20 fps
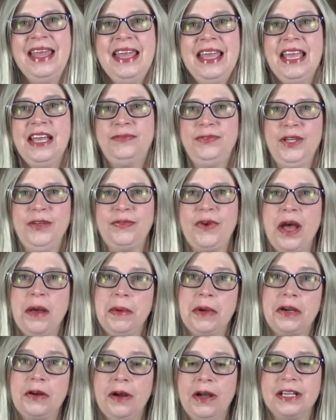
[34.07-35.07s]
If you've come
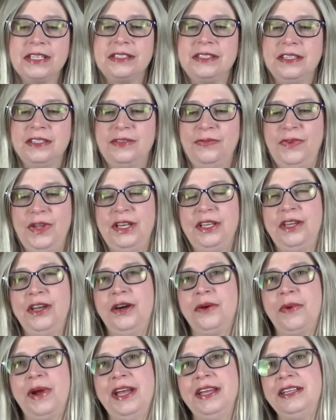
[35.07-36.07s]
across this
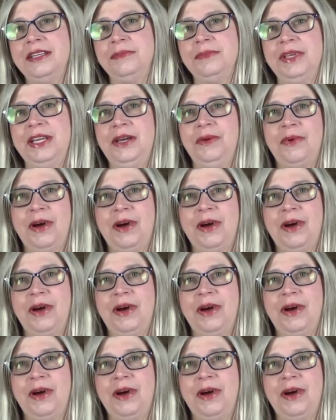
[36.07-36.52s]
video randomly